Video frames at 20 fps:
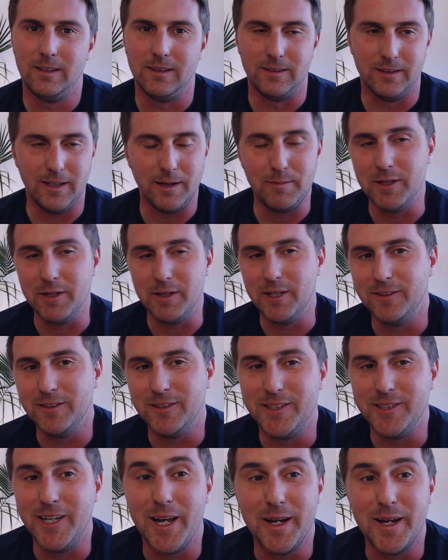Yep,
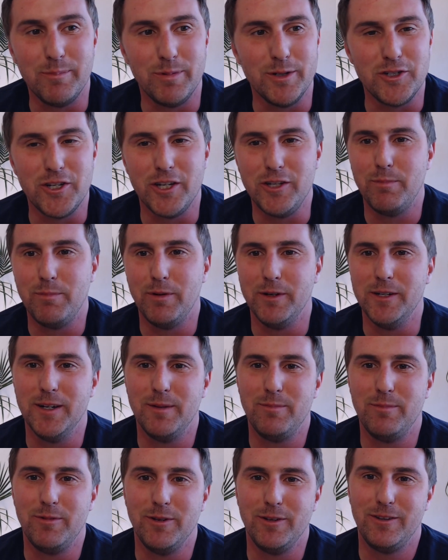and yeah, I appreciate you putting
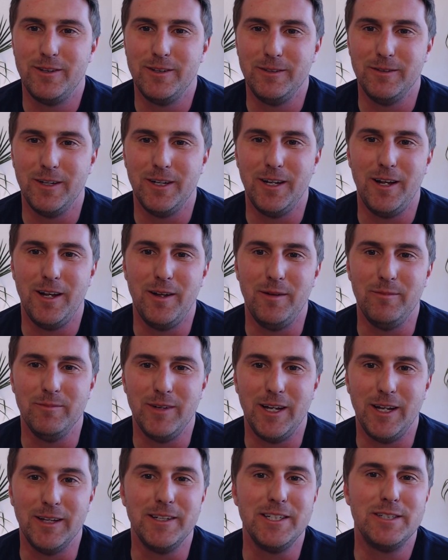up with
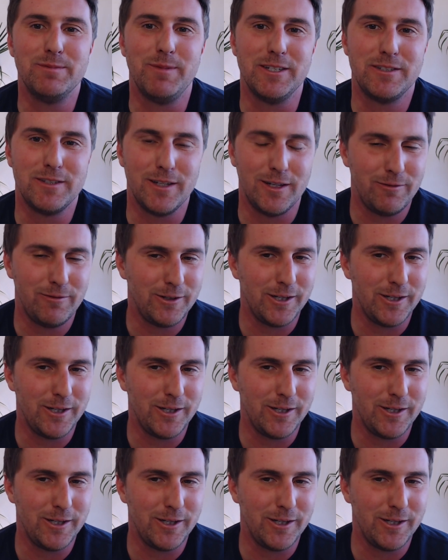at least myself.